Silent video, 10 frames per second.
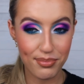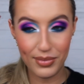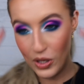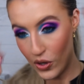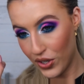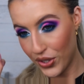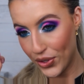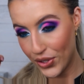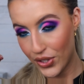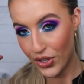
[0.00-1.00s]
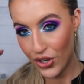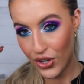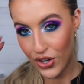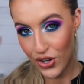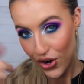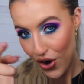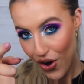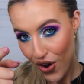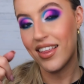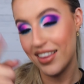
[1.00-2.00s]
look,
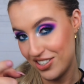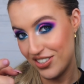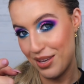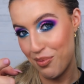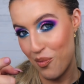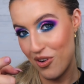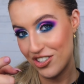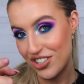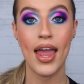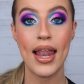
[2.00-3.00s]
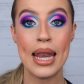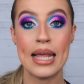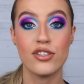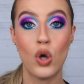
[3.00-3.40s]
then just keep on watching. Let's